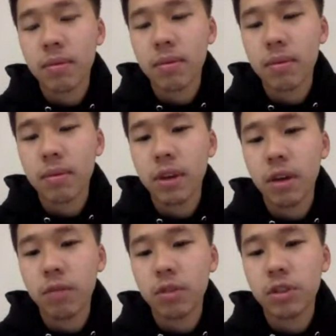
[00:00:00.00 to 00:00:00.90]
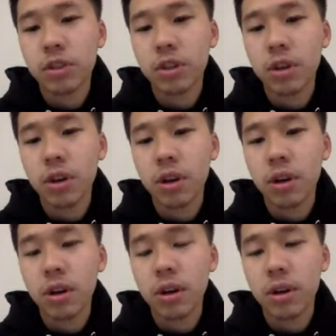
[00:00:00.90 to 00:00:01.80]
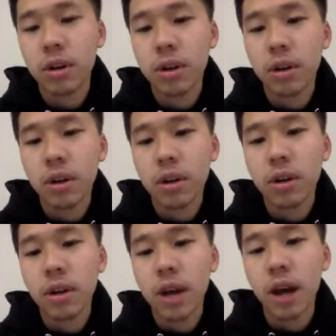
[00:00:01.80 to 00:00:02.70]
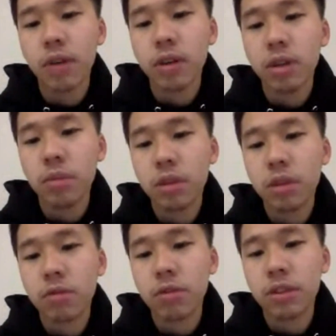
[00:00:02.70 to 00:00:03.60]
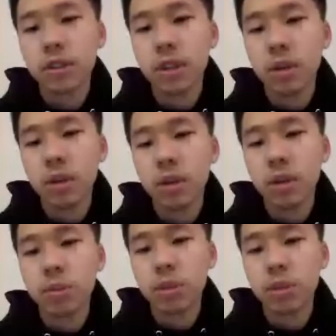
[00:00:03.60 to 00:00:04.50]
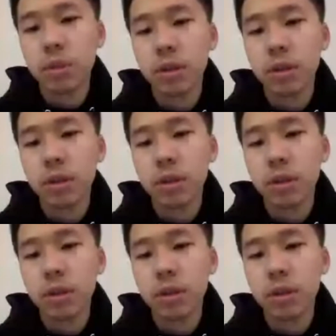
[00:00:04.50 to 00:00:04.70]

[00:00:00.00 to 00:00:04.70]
Yeah, for sure. How can you make your first sale with dropshipping?